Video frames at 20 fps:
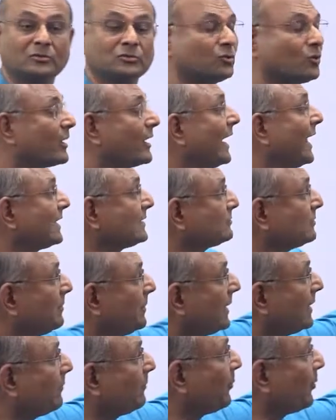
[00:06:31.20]
so glass will
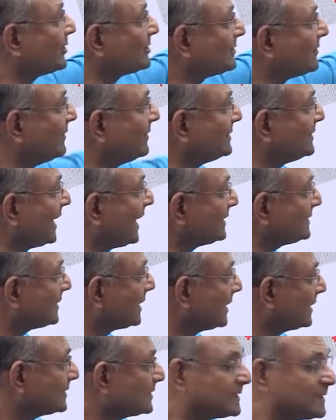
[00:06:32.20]
become positively charged,
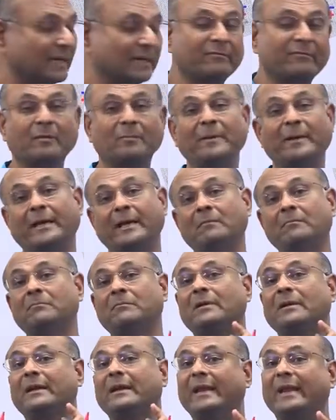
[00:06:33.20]
silk will
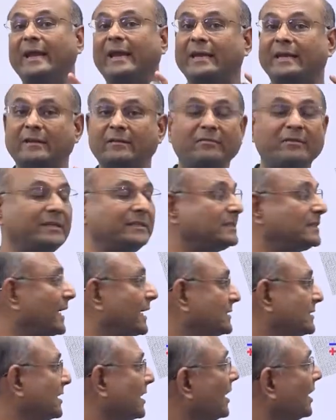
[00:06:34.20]
become negatively
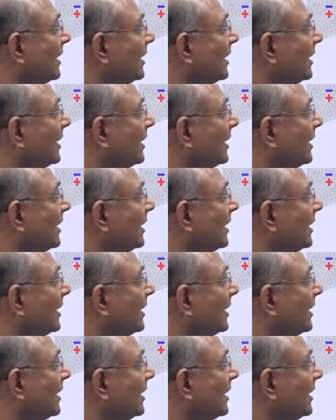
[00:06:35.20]
charged.